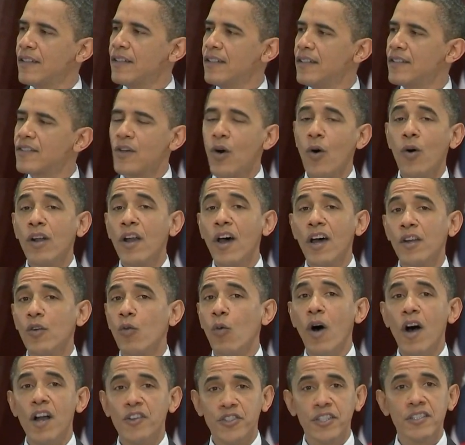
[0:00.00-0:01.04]
is going on in
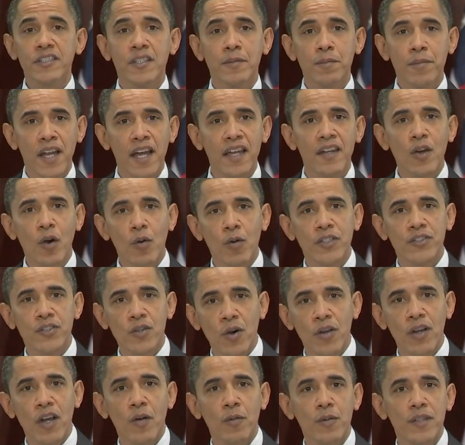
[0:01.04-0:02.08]
Washington, but I know what's
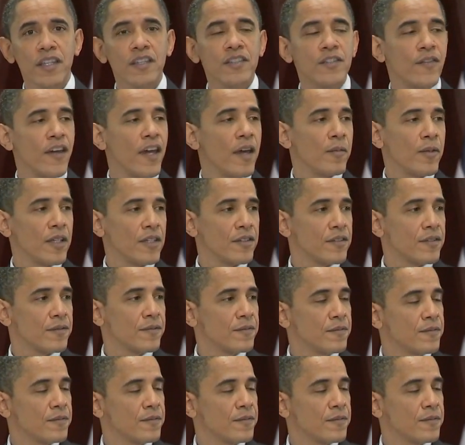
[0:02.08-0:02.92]
going on with these families.